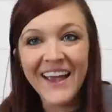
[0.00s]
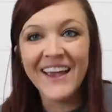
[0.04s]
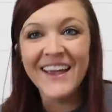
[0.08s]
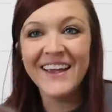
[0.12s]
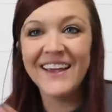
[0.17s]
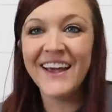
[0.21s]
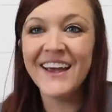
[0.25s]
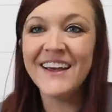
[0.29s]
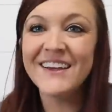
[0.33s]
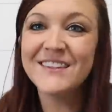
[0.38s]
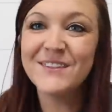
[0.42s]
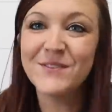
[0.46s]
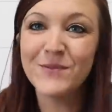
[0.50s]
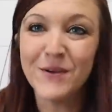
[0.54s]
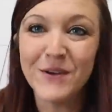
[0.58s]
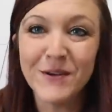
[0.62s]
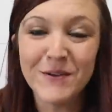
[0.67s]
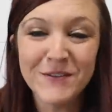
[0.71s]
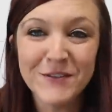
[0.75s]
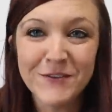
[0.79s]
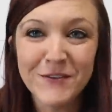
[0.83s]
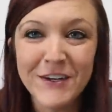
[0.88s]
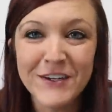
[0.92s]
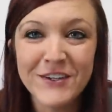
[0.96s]
Hey guys,
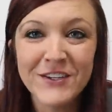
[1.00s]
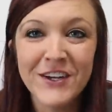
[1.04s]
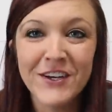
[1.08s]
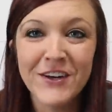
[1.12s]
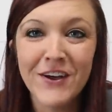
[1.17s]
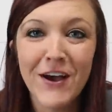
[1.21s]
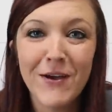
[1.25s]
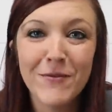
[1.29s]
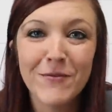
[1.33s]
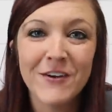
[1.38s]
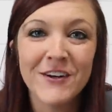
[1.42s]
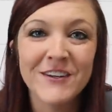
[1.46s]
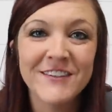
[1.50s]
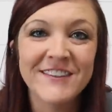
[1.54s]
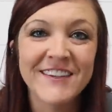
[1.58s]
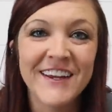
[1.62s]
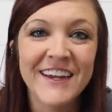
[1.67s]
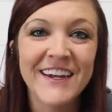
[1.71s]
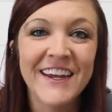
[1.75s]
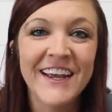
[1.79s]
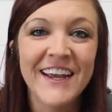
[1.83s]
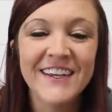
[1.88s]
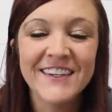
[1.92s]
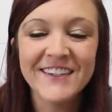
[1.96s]
welcome to my channel. I'm
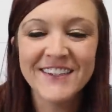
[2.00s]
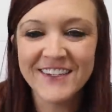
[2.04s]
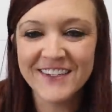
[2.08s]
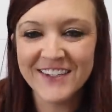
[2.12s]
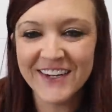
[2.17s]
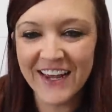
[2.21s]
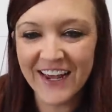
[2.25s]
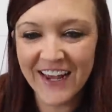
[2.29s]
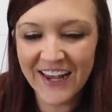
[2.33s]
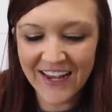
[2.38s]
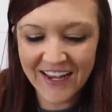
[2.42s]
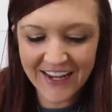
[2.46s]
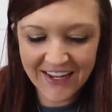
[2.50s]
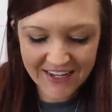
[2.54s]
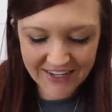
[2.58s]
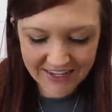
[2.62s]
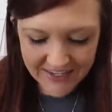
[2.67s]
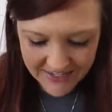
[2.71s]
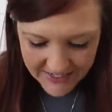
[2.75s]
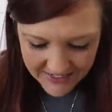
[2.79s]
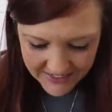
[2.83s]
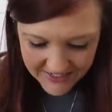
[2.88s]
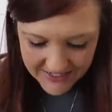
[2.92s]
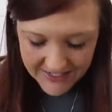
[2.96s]
Kristin and
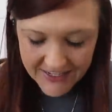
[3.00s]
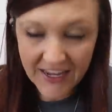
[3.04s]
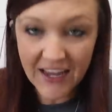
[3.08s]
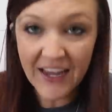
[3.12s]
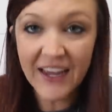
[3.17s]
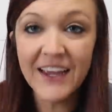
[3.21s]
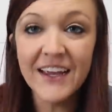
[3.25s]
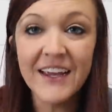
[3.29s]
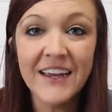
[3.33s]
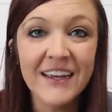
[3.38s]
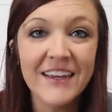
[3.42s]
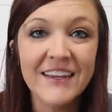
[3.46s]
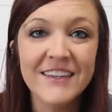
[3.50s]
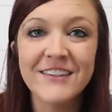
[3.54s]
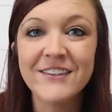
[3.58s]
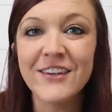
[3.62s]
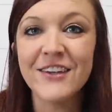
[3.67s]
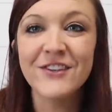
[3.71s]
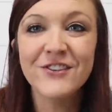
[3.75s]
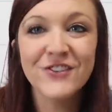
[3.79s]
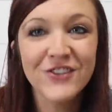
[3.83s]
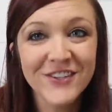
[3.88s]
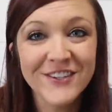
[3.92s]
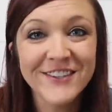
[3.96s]
today is
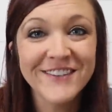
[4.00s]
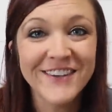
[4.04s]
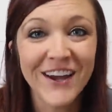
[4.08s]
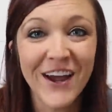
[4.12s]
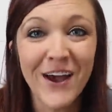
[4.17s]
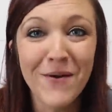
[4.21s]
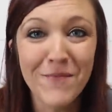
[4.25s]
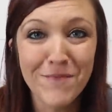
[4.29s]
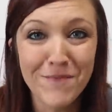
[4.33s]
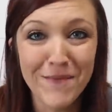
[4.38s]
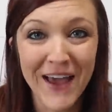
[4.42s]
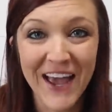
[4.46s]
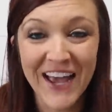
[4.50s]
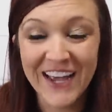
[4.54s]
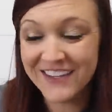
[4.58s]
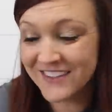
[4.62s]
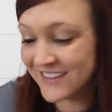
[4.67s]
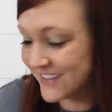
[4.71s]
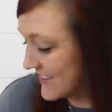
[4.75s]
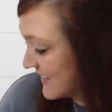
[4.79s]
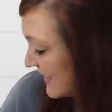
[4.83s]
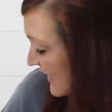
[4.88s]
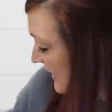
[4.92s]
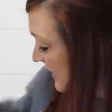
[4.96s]
just a mess.
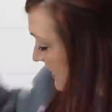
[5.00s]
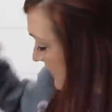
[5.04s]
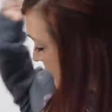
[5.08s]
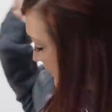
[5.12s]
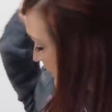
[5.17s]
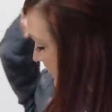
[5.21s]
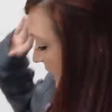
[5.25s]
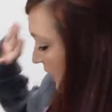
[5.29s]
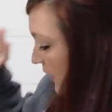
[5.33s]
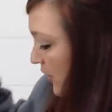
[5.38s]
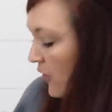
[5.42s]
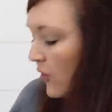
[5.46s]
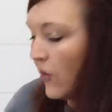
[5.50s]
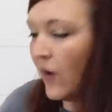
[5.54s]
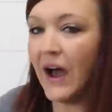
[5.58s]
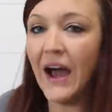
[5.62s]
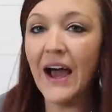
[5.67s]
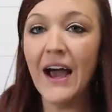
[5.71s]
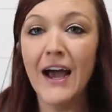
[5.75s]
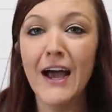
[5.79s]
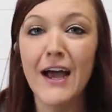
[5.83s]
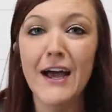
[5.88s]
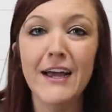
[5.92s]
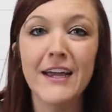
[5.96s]
So
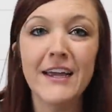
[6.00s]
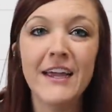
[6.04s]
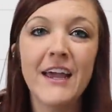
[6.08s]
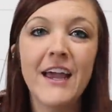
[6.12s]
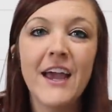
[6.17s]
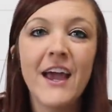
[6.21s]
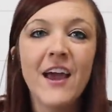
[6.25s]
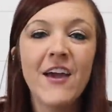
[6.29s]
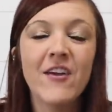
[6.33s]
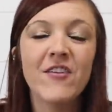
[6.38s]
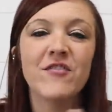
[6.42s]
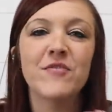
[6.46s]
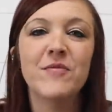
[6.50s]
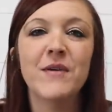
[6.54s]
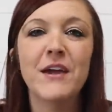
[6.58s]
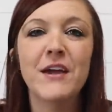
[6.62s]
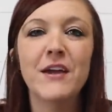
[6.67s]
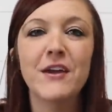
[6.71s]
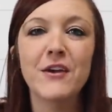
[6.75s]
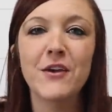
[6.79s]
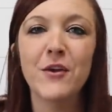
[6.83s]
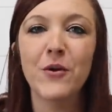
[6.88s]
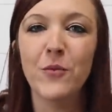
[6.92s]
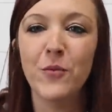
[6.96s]
I have
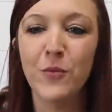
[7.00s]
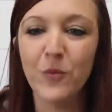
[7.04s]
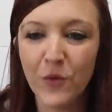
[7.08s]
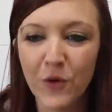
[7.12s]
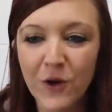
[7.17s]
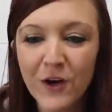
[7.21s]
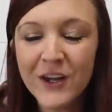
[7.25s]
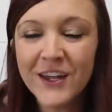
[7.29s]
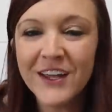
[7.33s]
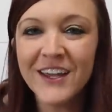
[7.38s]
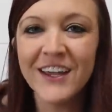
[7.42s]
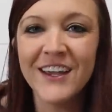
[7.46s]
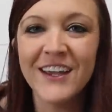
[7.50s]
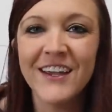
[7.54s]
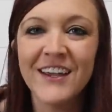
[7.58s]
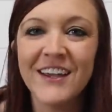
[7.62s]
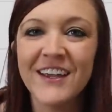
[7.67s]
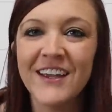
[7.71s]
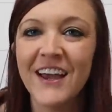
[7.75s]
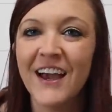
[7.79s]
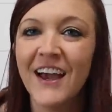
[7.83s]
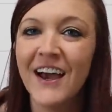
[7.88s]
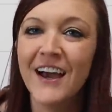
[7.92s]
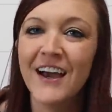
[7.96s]
been
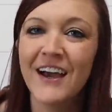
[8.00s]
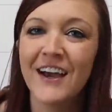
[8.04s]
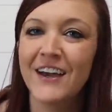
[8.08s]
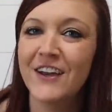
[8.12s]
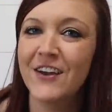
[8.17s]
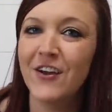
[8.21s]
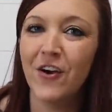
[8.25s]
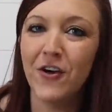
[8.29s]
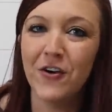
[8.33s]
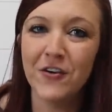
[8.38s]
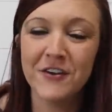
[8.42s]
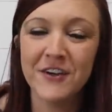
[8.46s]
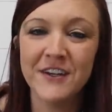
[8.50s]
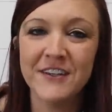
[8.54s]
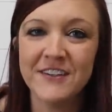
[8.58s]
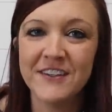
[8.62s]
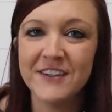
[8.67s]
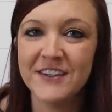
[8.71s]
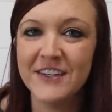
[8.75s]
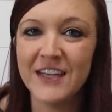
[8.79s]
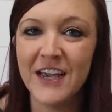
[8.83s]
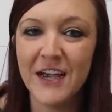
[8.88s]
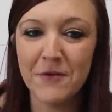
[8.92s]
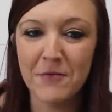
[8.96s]
working on all kinds
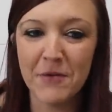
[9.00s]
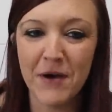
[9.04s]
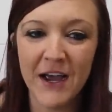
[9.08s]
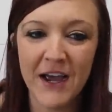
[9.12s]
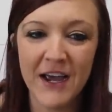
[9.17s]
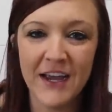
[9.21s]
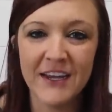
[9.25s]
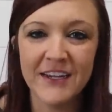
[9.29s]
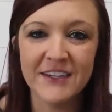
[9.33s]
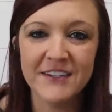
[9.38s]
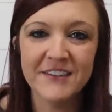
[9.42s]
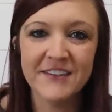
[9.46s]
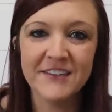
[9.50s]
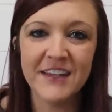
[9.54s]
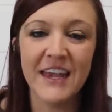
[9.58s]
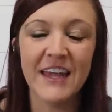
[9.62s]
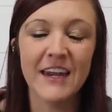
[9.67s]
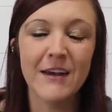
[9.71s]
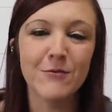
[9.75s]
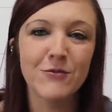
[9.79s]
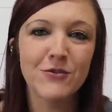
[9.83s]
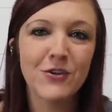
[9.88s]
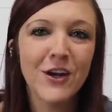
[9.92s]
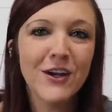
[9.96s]
of DIYs
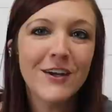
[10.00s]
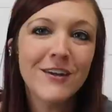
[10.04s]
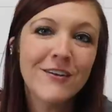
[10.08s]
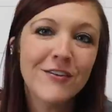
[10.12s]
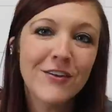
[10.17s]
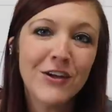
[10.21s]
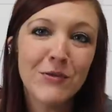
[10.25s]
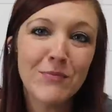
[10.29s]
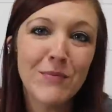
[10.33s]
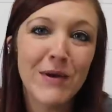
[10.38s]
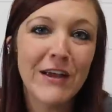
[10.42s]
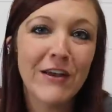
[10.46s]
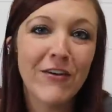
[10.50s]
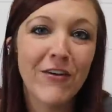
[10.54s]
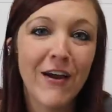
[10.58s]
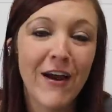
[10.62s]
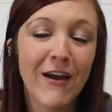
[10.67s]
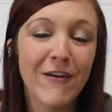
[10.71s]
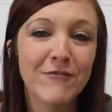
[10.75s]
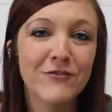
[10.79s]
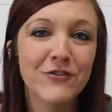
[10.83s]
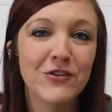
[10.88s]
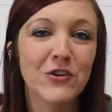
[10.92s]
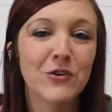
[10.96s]
and I'm trying to clean my
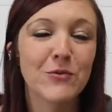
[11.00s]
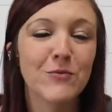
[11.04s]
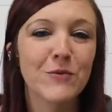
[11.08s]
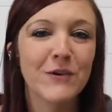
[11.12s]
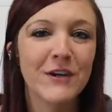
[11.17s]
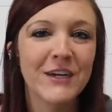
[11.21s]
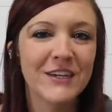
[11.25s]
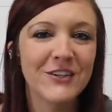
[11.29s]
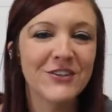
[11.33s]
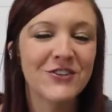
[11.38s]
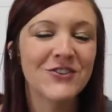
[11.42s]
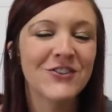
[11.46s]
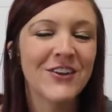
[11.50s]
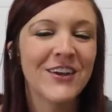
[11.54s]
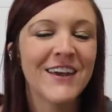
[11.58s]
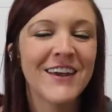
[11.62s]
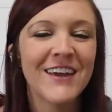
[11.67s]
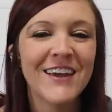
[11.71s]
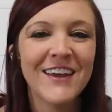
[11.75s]
craft room, which